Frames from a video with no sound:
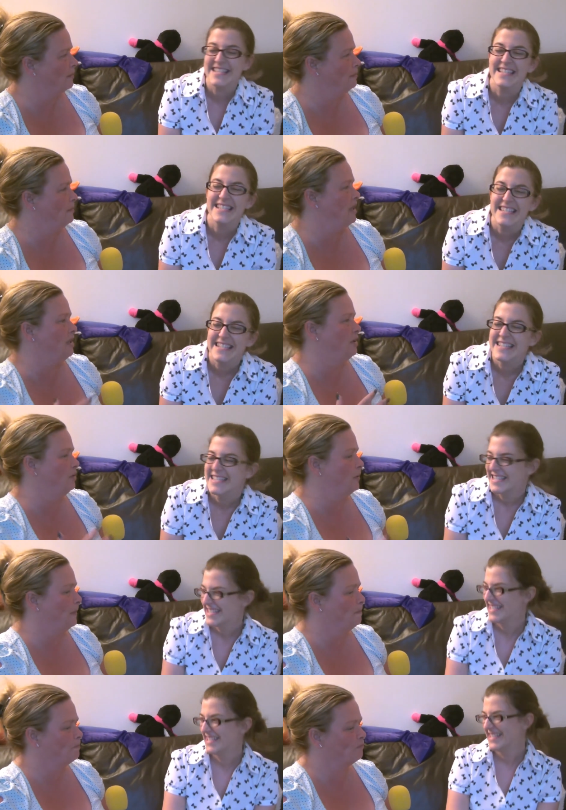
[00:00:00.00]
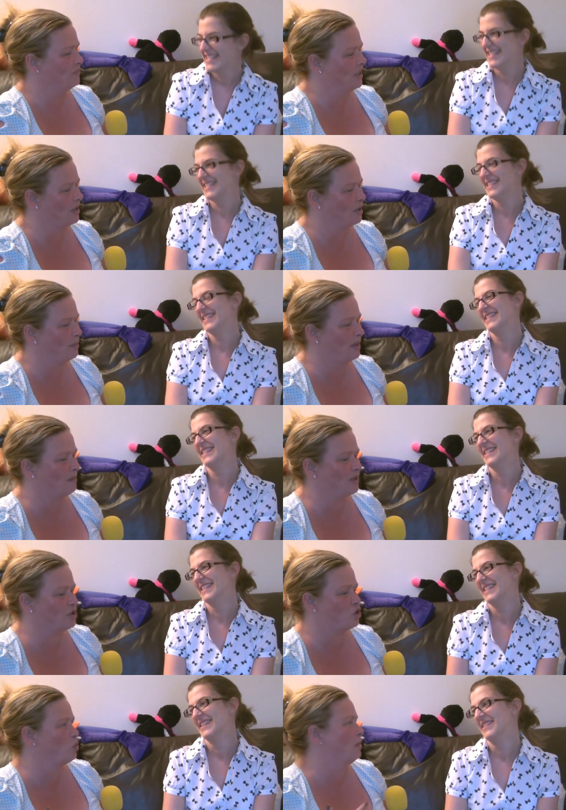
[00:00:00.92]
Speaker 1: menial you know, maybe a
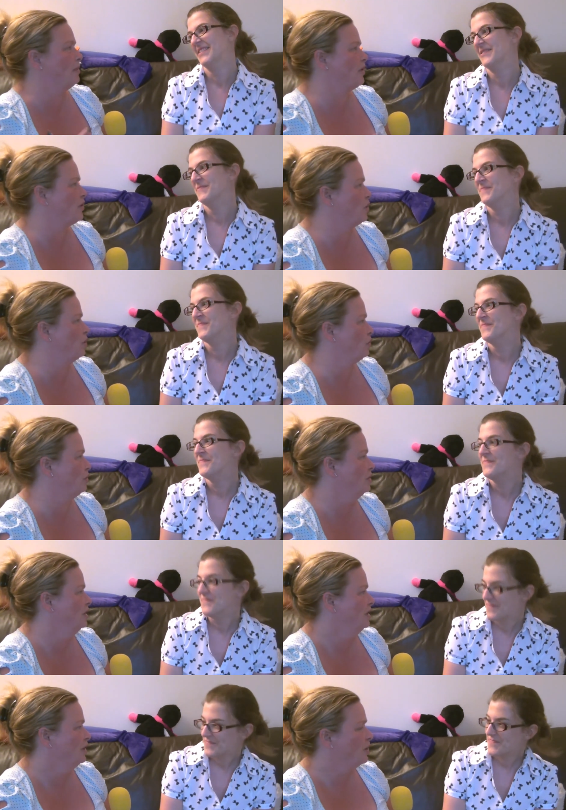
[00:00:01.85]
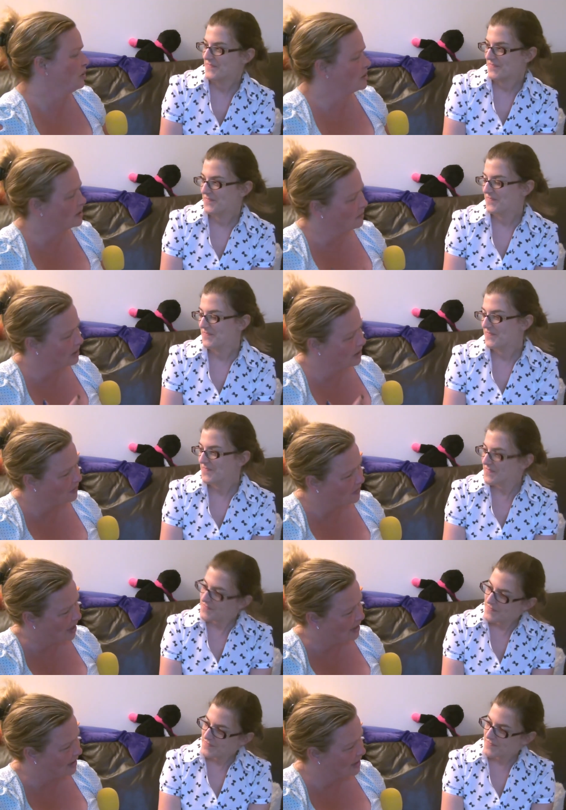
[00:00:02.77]
swimathon or something of
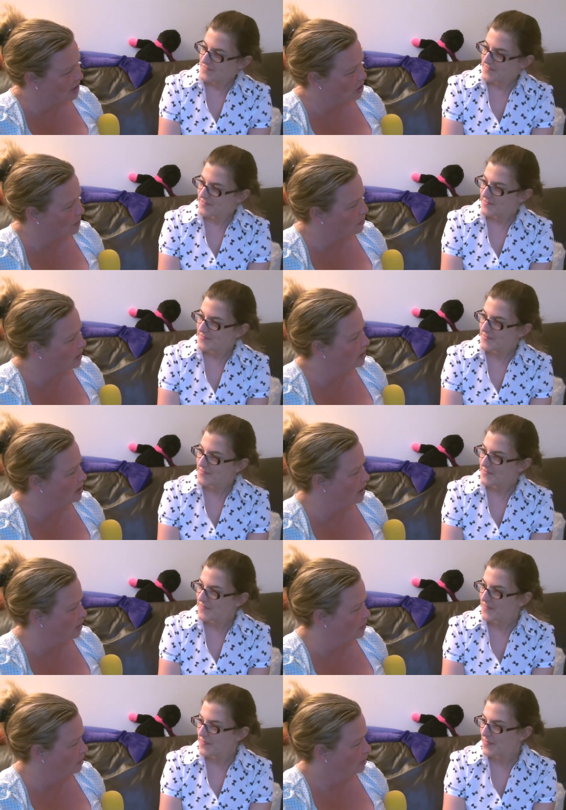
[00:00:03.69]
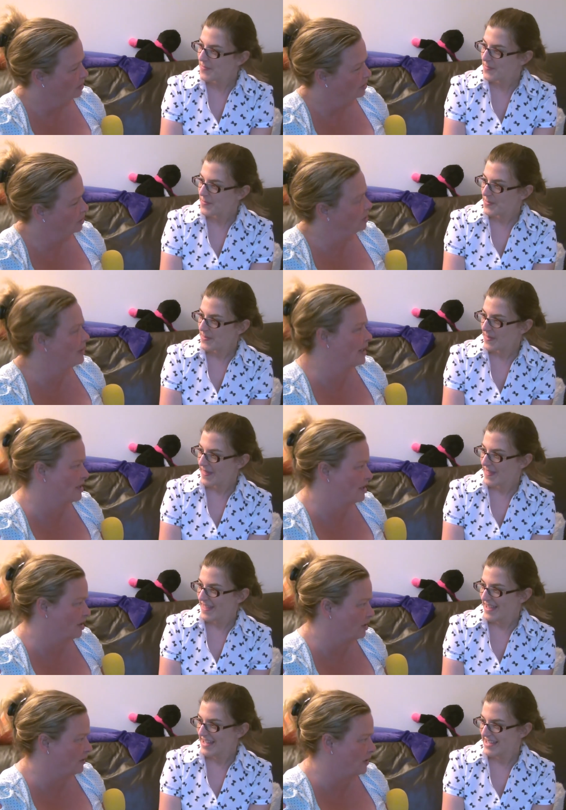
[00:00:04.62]
that nature. But no, you had to go for